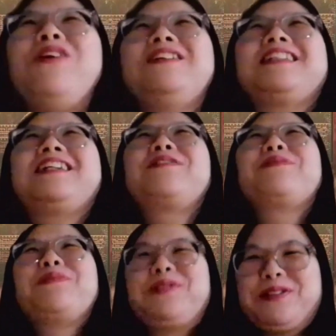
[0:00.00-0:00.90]
so hard to get
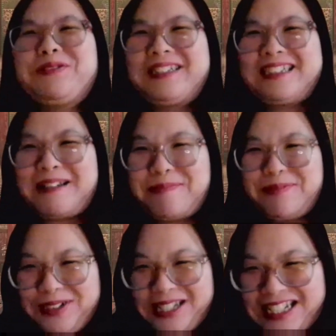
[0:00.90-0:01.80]
a review. It's like
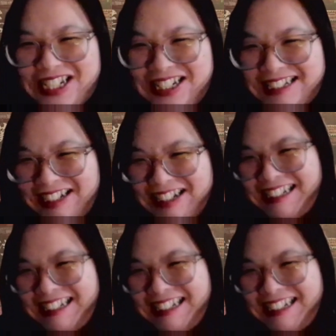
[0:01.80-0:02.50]
pulling teeth.